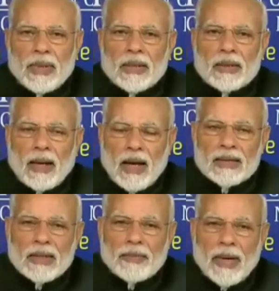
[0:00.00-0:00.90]
been
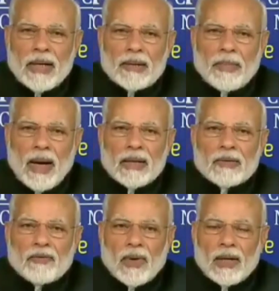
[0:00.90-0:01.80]
classified by
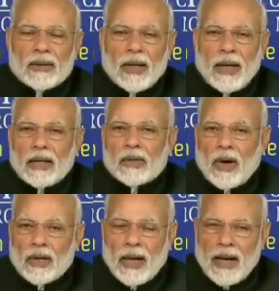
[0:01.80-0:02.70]
the World Health
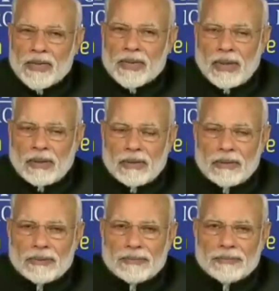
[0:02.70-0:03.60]
Organization,
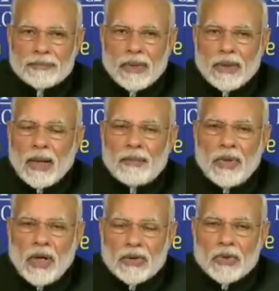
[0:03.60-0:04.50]

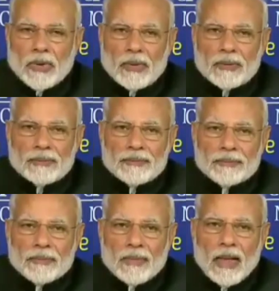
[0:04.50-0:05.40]
WHO,
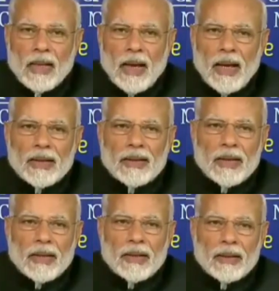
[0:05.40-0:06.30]
as
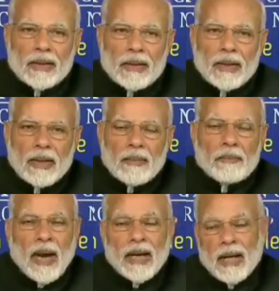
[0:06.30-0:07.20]
a
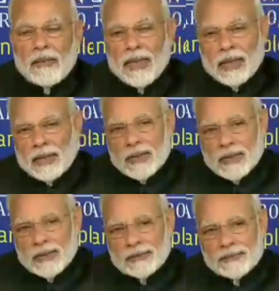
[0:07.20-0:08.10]
pandemic.
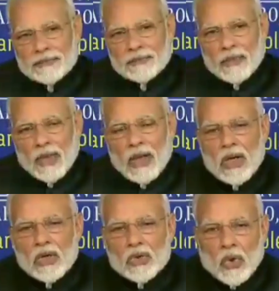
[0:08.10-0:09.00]

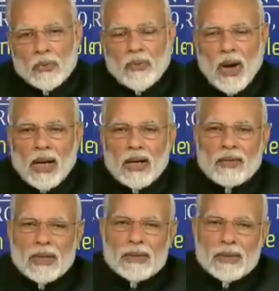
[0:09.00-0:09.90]
So far,
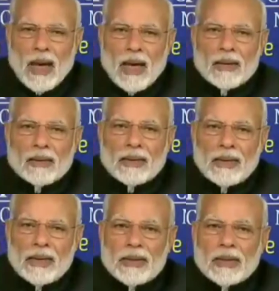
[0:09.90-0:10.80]
our SAARC
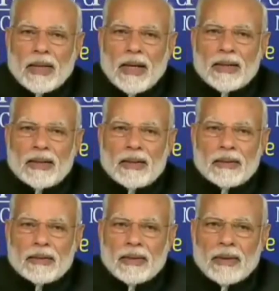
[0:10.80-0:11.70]
region has
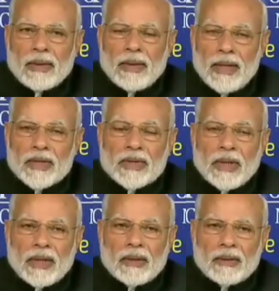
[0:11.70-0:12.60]

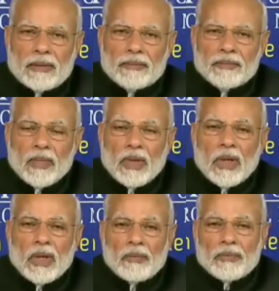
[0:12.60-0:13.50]
listed
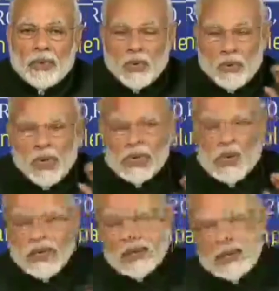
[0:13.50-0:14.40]
fewer
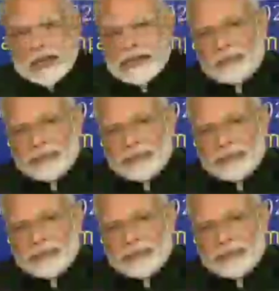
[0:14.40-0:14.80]
than